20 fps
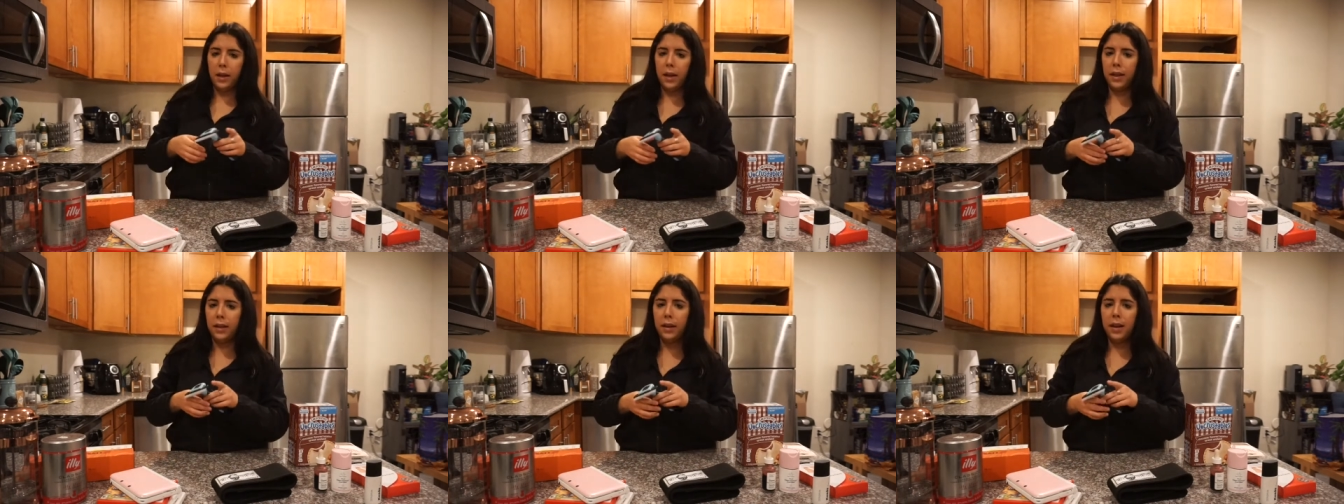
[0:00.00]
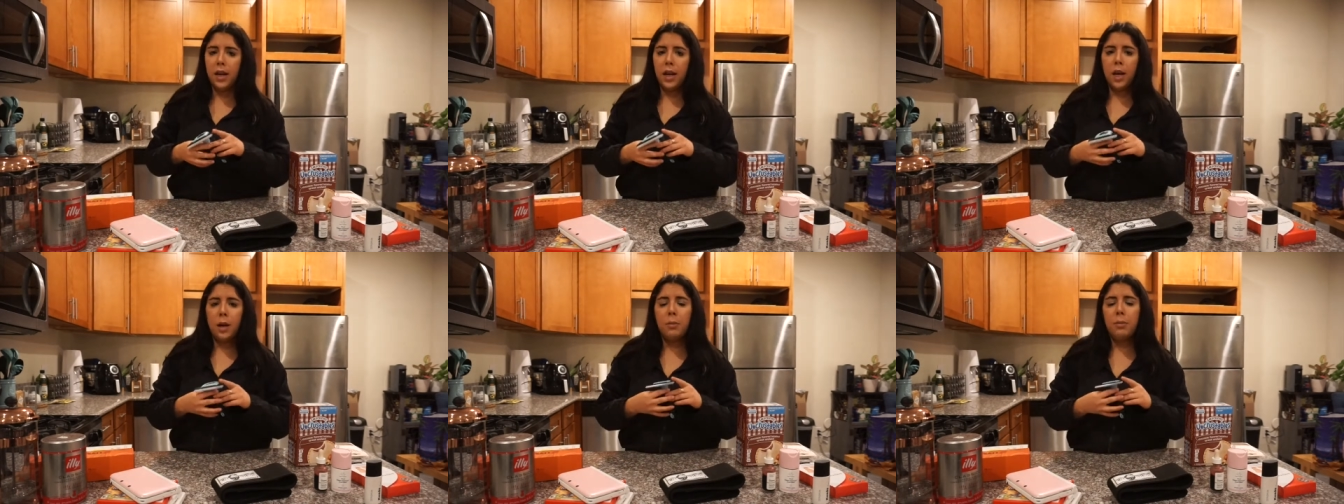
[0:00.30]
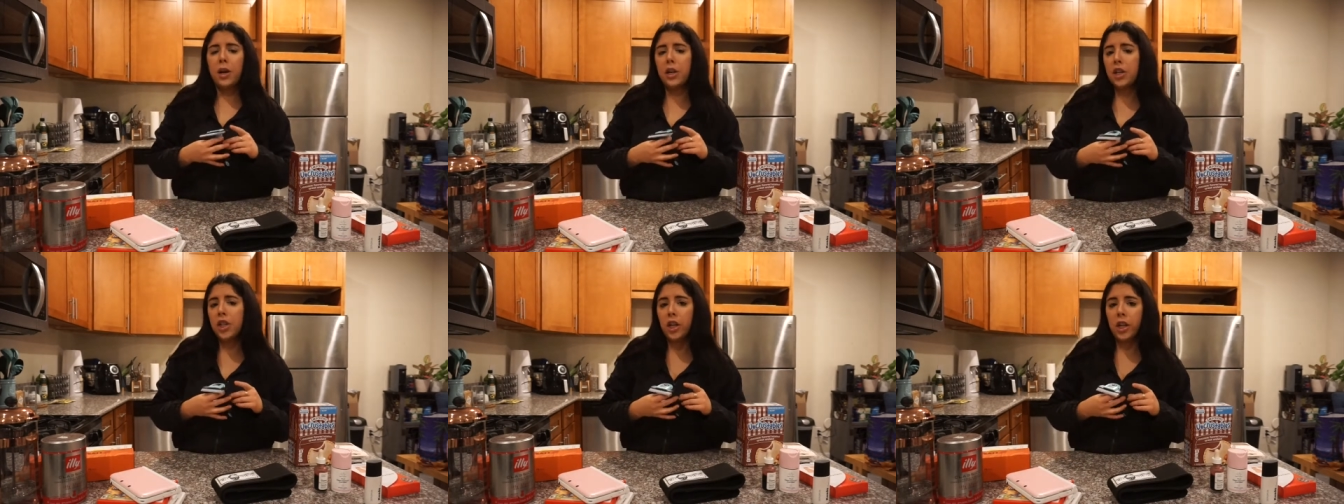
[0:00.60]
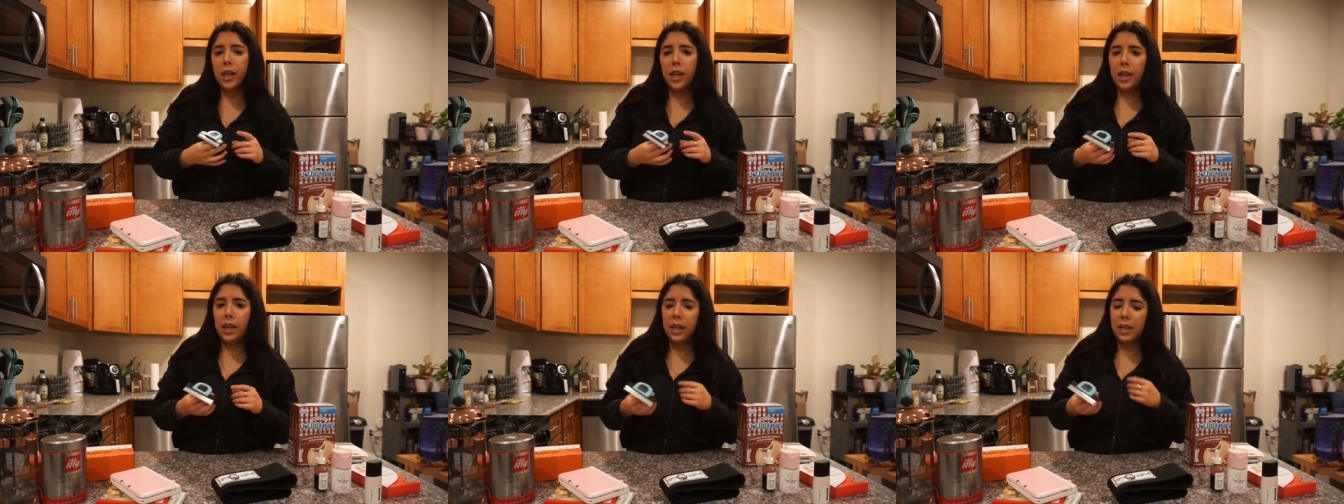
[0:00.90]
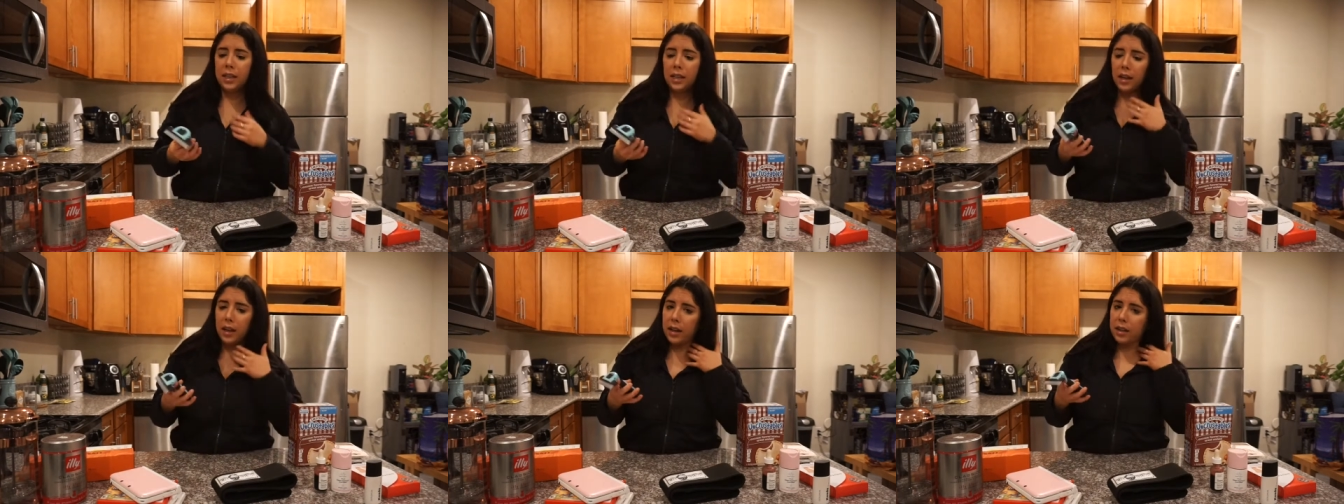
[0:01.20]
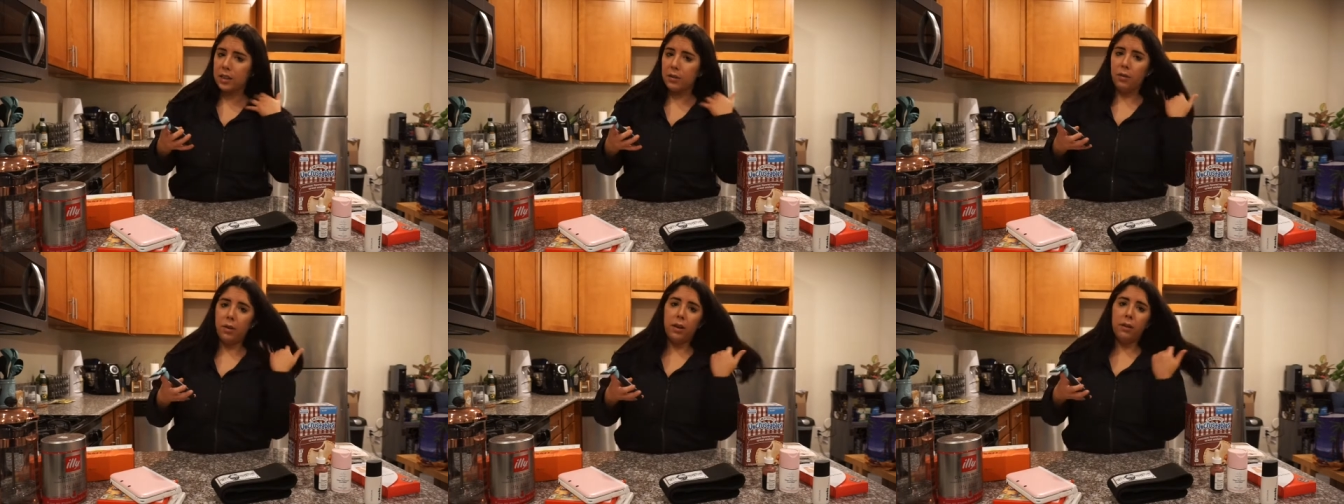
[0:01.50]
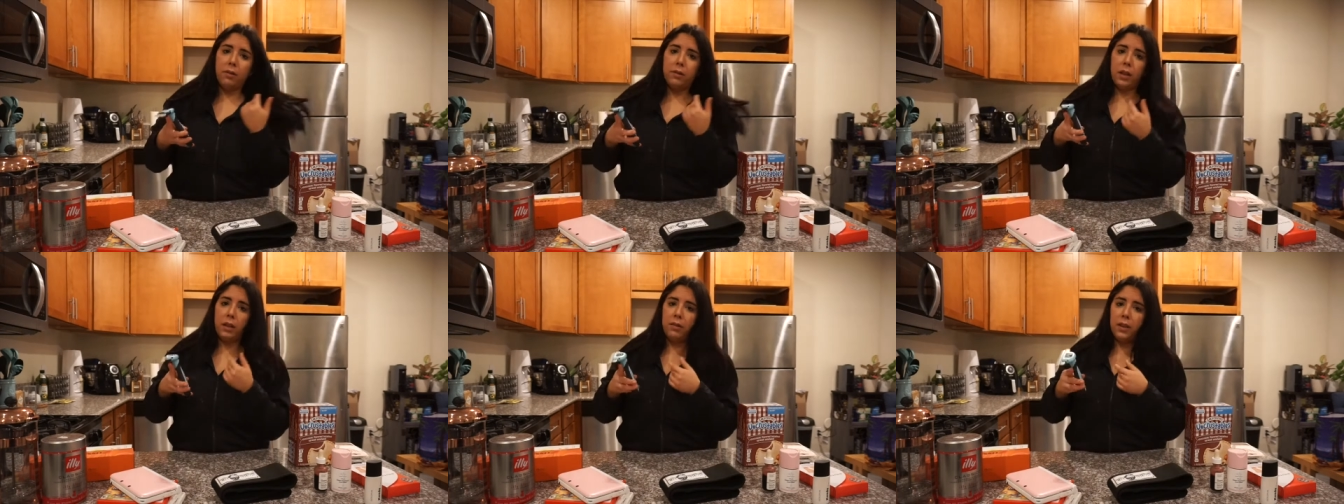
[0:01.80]
Like brush your kitties guys if you
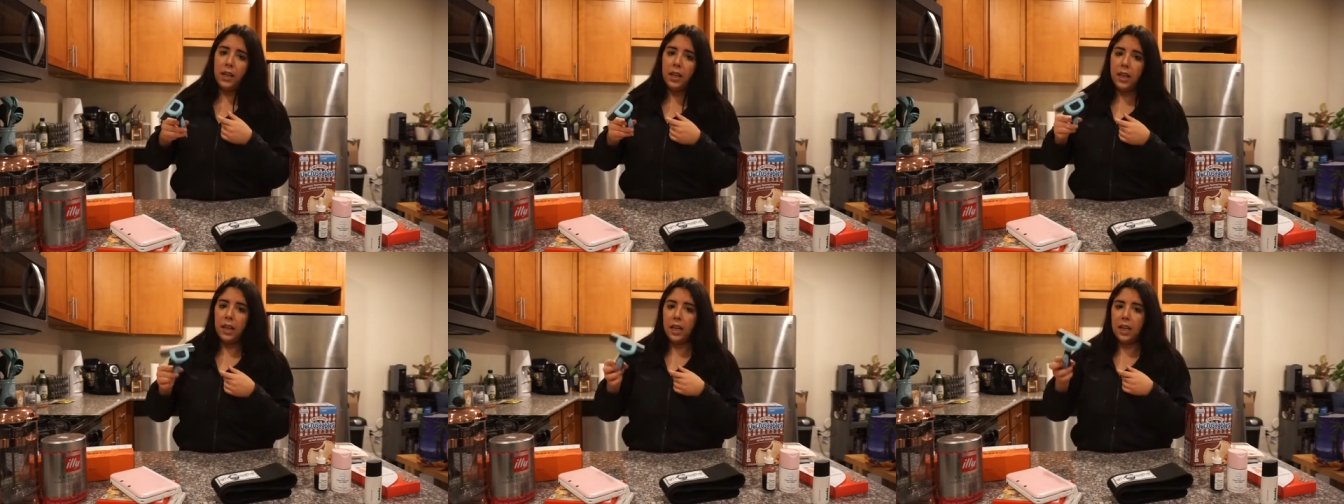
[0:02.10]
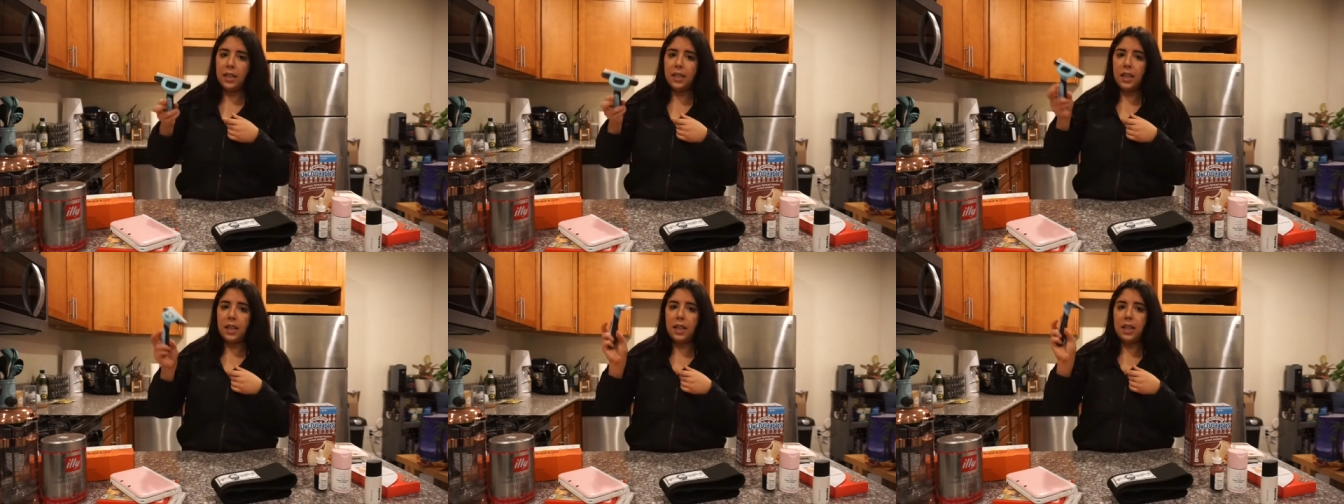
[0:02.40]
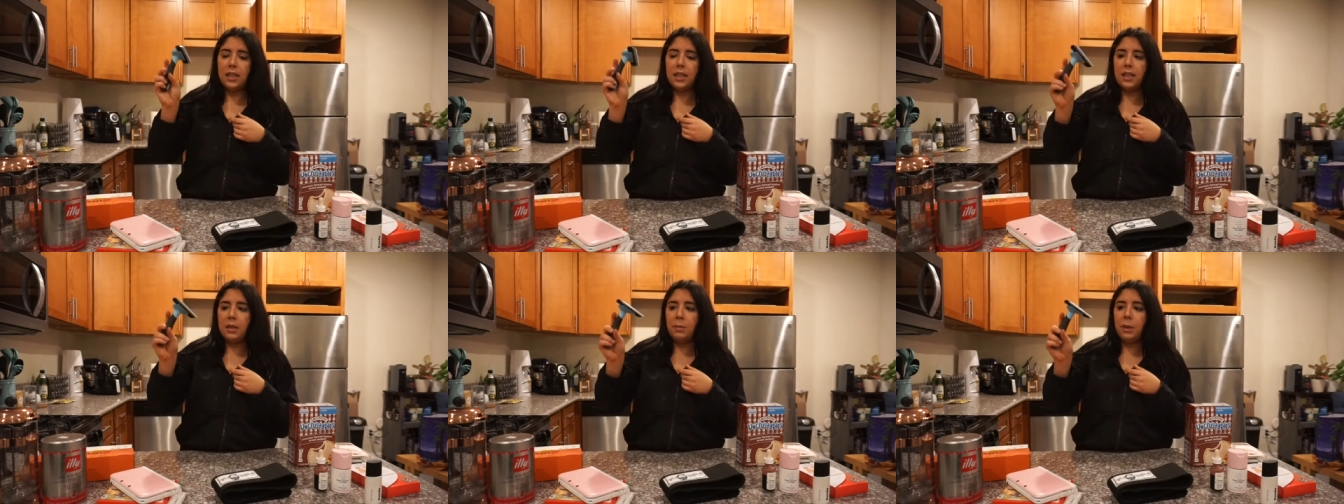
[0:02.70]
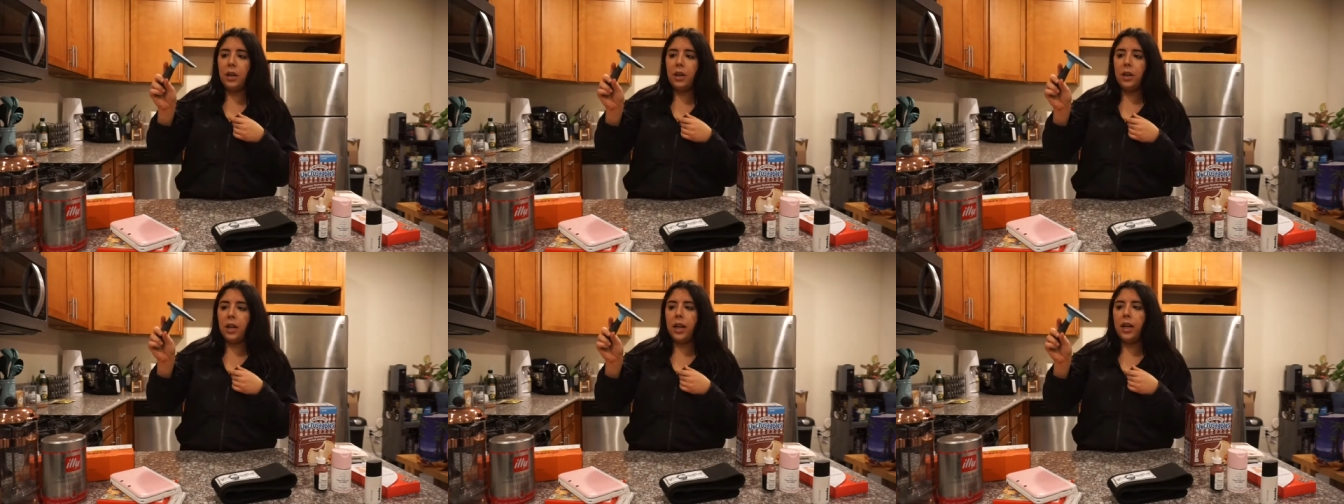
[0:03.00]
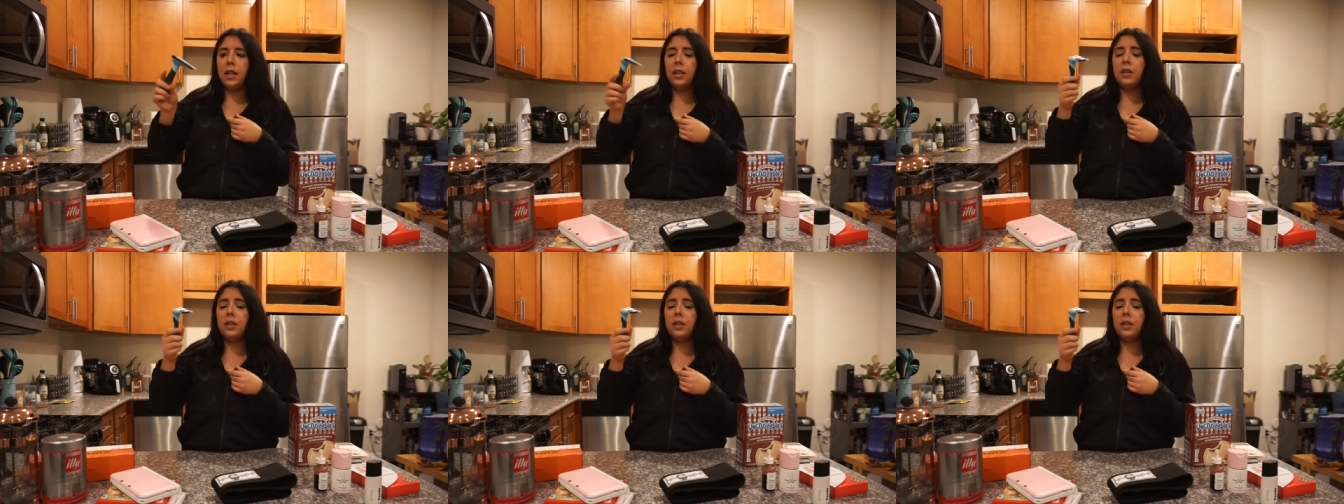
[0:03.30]
have fluffy kitties and this has been great.